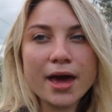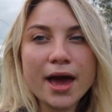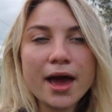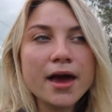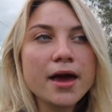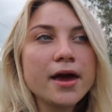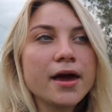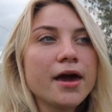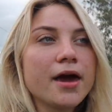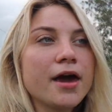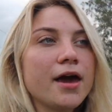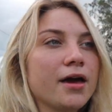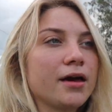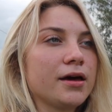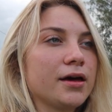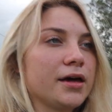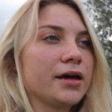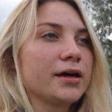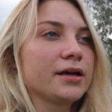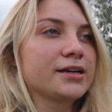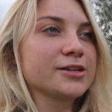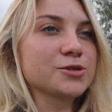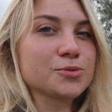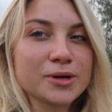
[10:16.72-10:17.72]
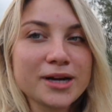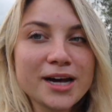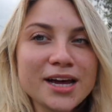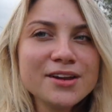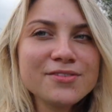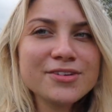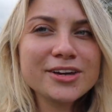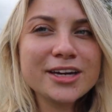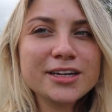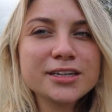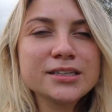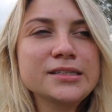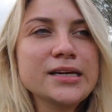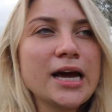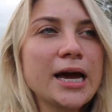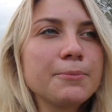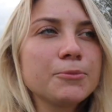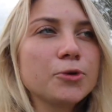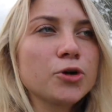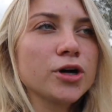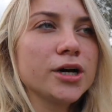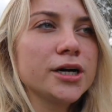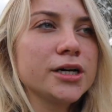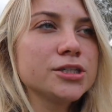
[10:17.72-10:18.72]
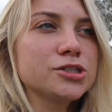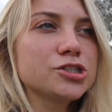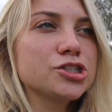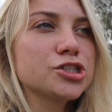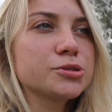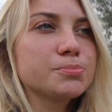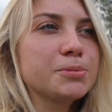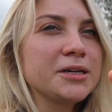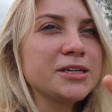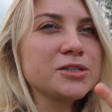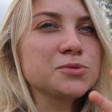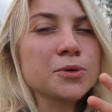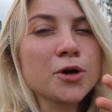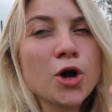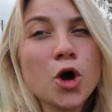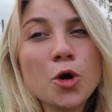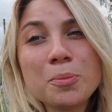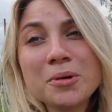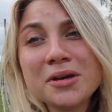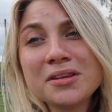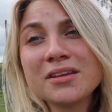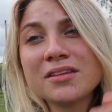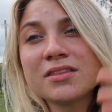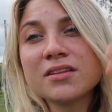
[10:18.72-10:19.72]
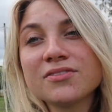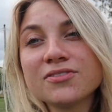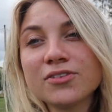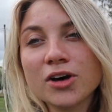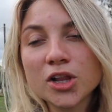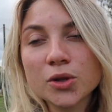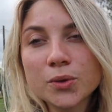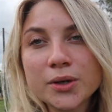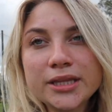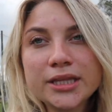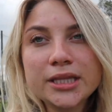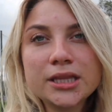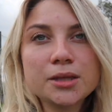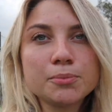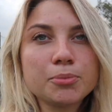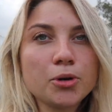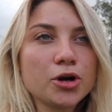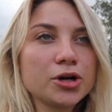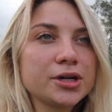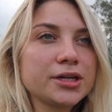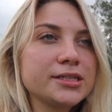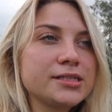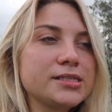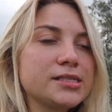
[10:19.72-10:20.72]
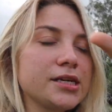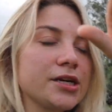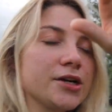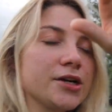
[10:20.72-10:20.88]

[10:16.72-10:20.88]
that, because we're kind of like on a time crunch, because we're hoping then the following the barn gets